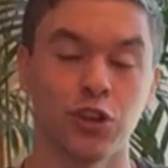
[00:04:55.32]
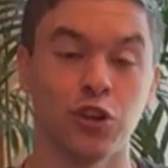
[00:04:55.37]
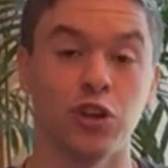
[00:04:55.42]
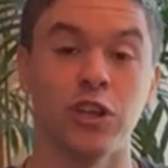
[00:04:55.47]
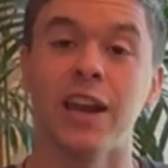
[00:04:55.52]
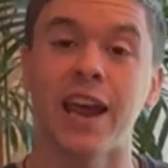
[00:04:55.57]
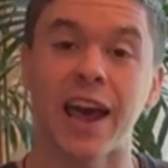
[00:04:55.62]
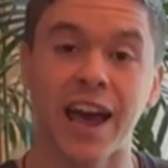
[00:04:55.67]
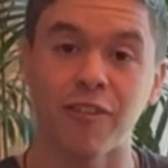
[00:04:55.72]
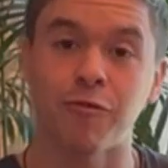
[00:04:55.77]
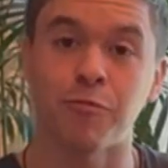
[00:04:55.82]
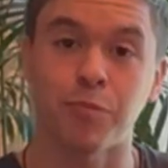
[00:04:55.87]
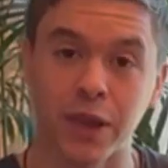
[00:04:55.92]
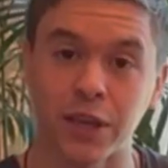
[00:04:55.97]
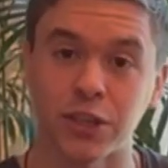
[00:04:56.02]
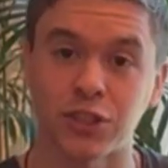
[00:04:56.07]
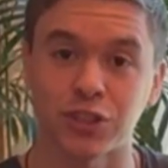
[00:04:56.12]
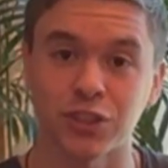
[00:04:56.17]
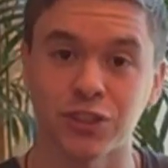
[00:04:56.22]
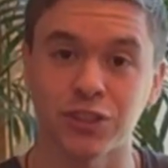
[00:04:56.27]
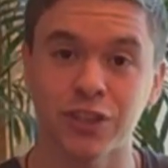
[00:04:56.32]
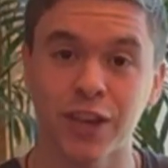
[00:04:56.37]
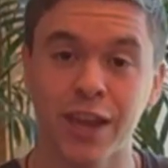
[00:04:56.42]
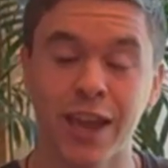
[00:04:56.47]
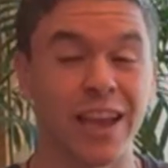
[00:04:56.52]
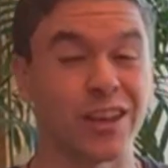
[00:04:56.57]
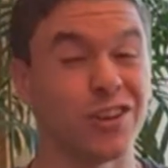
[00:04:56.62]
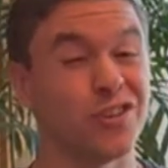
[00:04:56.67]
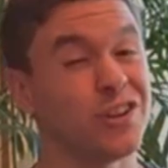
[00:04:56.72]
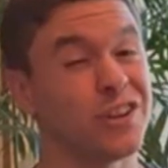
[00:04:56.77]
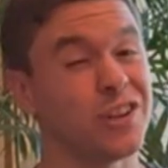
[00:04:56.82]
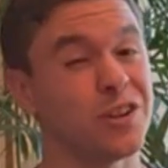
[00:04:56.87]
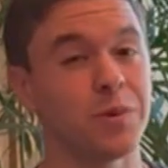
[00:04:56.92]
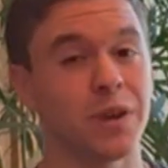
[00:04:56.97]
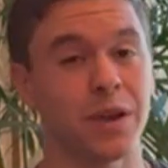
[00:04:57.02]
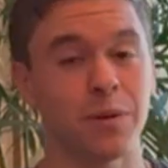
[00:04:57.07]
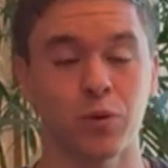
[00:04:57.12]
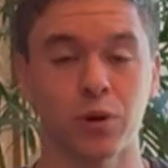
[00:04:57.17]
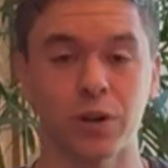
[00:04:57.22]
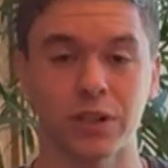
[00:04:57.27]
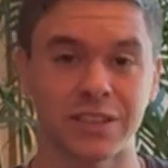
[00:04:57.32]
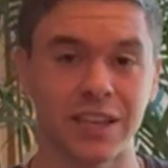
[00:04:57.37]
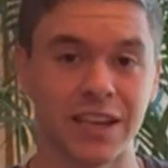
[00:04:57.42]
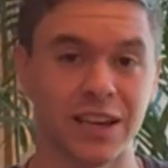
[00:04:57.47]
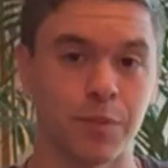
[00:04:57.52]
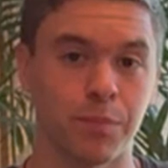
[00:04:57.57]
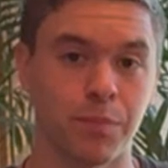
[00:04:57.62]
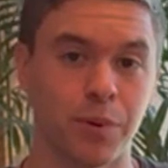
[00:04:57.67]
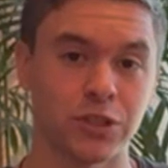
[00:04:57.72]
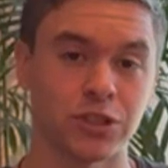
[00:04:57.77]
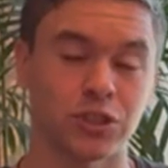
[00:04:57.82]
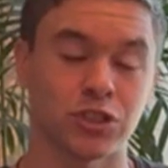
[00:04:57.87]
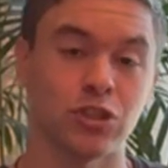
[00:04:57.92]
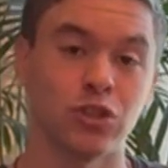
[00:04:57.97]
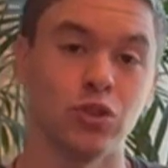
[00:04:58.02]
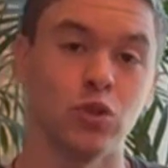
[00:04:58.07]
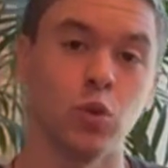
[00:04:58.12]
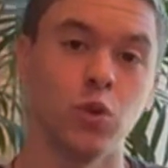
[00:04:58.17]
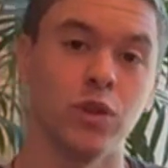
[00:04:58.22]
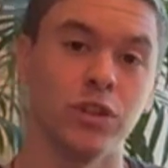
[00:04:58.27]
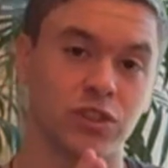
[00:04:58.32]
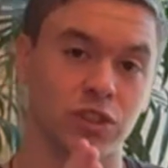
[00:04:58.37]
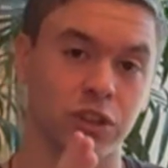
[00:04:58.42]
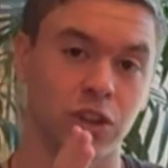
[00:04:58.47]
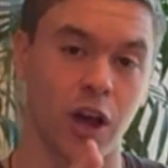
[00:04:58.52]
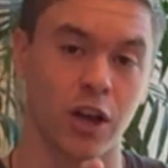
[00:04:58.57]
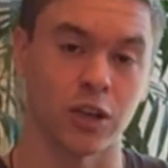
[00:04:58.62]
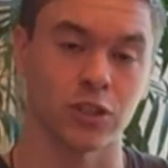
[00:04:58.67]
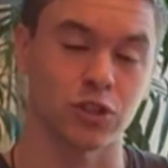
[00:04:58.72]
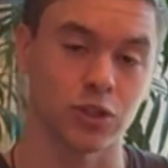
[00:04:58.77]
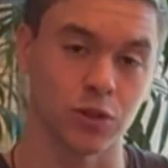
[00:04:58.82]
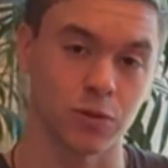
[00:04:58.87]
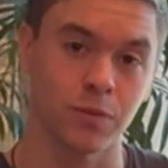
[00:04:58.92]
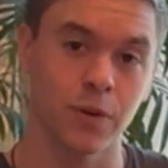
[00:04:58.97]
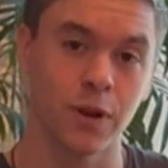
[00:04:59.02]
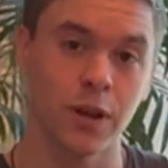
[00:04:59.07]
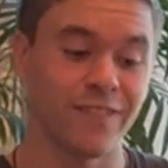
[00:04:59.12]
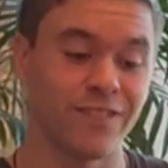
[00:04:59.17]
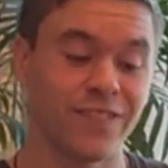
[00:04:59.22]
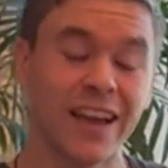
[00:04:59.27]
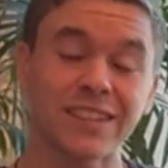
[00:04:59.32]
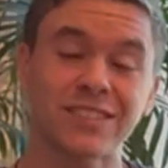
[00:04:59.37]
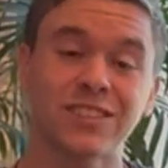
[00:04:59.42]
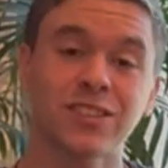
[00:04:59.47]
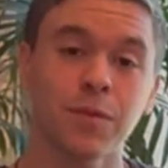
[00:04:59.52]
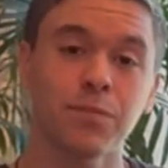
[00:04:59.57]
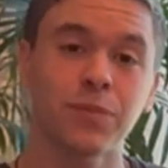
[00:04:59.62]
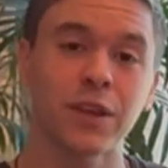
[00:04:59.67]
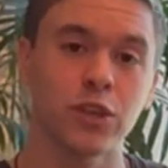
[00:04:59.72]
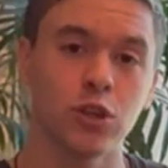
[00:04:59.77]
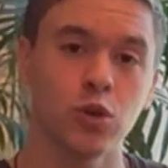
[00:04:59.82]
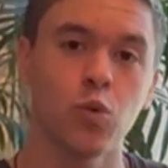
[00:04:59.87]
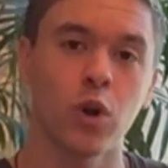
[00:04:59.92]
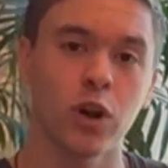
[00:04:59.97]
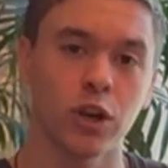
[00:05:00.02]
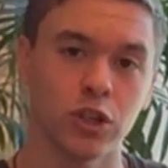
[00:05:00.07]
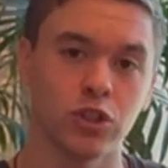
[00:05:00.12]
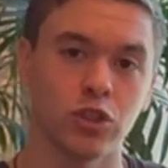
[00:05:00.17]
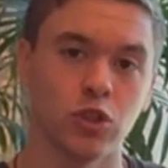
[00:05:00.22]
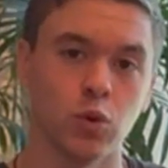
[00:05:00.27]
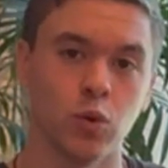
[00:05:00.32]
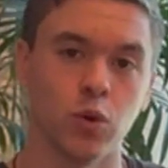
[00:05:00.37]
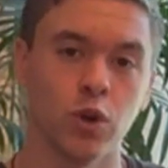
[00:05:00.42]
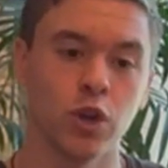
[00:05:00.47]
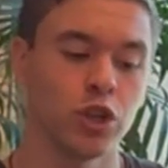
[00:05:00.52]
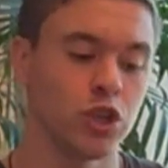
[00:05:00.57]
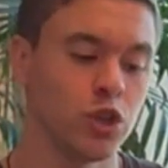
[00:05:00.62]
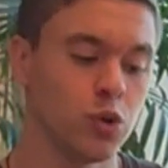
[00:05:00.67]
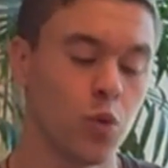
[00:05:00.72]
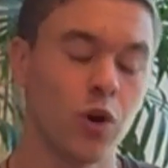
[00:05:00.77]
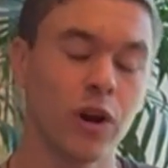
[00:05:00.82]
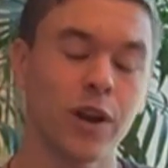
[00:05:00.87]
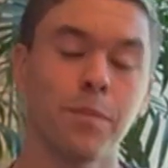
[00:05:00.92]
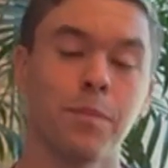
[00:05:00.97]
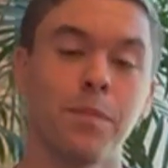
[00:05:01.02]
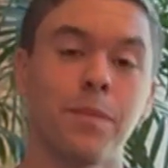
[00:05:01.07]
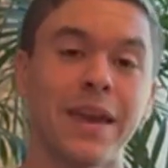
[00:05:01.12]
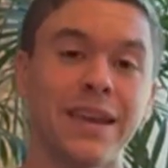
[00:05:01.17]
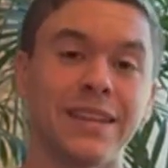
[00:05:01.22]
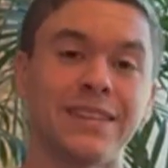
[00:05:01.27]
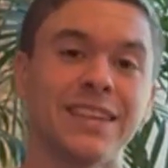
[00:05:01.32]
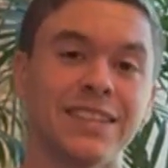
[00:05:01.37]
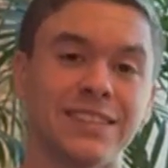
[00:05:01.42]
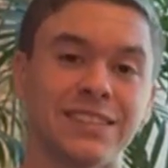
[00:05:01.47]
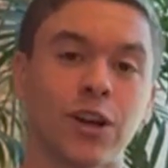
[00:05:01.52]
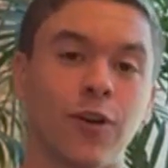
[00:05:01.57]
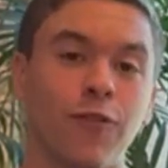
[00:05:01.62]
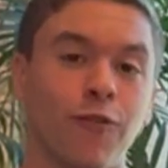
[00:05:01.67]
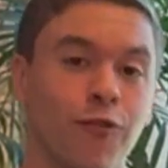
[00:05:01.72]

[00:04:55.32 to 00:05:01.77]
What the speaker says: You need to have patience, and you need to be able to take a punch to do this long term. If that's something you want to do, you want to make this a